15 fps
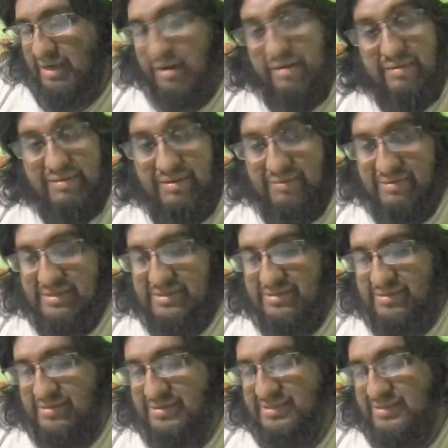learning
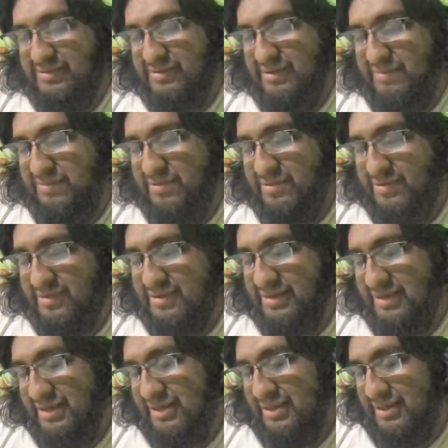resource or a book
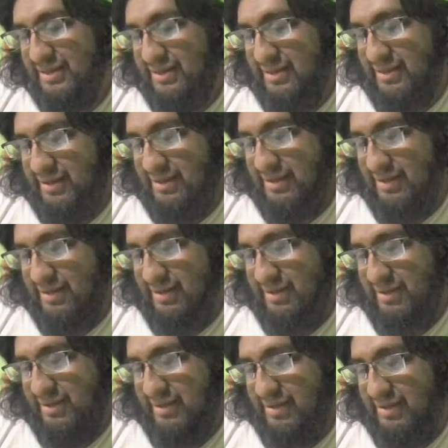
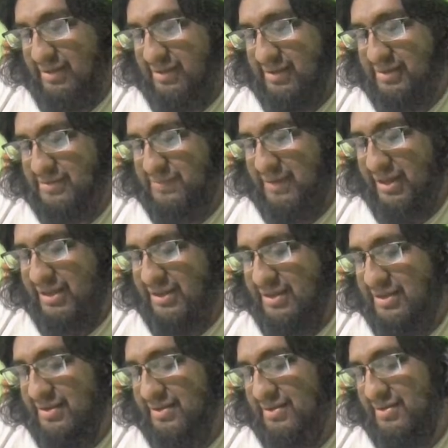uh,
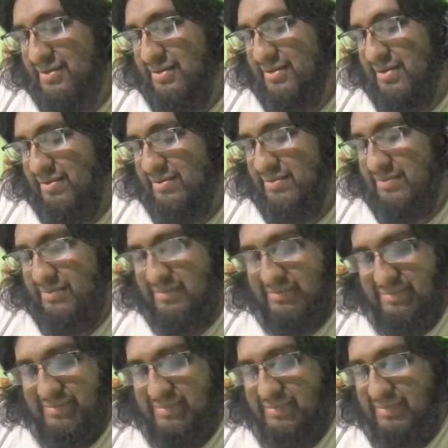explaining how
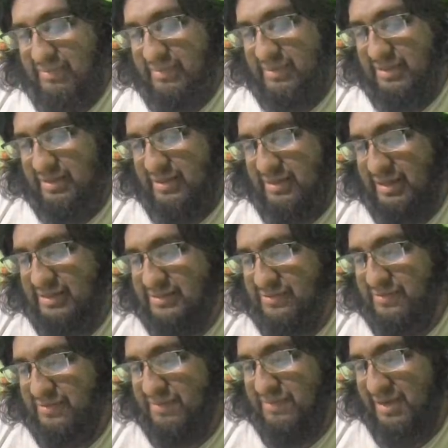
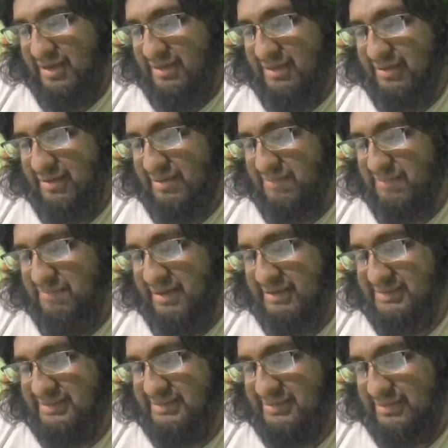things were made in the
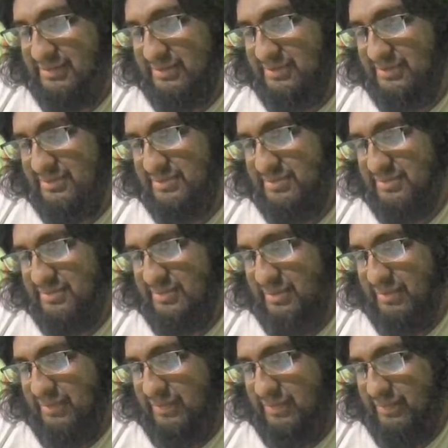past
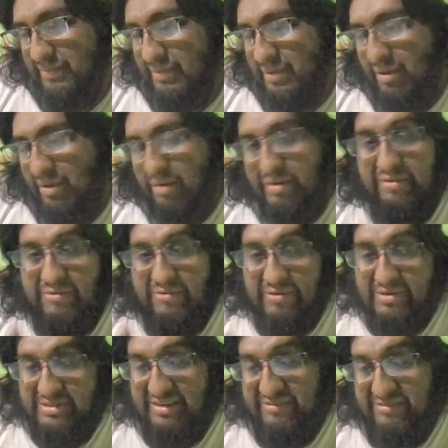only for
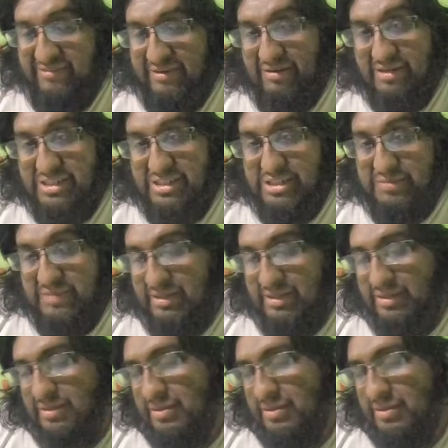self enrichment,